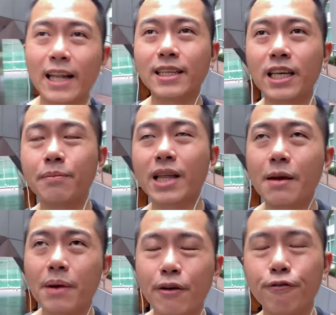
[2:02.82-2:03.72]
at the same
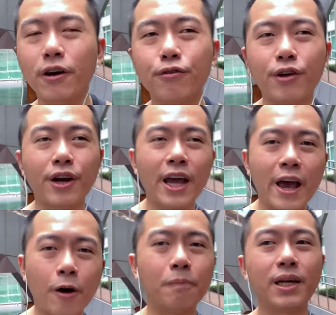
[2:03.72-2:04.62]
time, I felt very
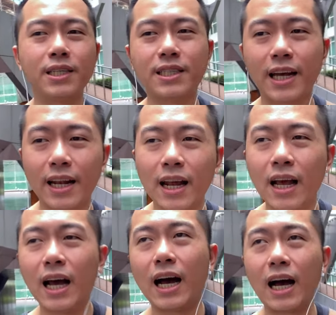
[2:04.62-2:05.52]
helpless that,
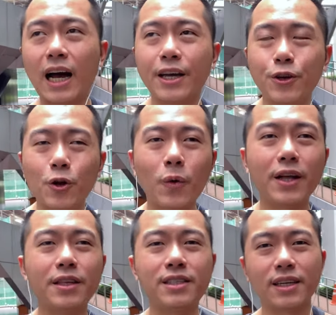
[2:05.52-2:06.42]
you know
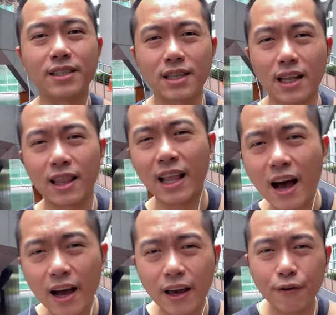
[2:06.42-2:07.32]
what, this is the
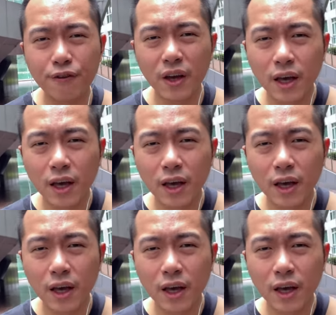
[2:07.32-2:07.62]
life.